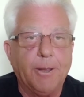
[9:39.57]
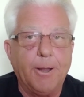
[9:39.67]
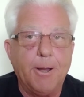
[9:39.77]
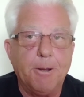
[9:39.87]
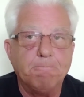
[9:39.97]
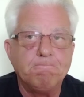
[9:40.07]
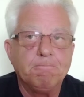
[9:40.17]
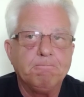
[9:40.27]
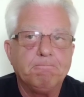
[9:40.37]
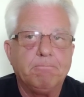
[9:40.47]

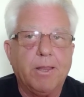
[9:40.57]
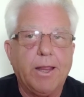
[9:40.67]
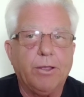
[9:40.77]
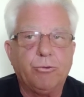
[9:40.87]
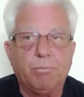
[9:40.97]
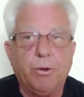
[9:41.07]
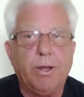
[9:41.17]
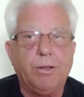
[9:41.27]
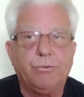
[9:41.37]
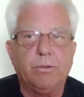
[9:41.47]
that I
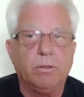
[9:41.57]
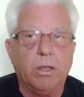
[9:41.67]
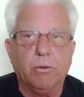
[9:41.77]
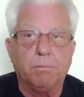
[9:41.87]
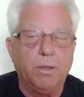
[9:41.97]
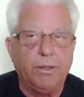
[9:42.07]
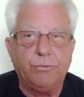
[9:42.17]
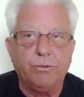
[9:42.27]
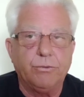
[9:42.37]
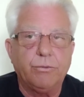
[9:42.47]
experienced in other
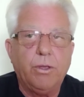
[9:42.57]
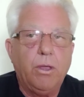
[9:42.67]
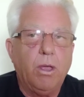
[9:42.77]
places,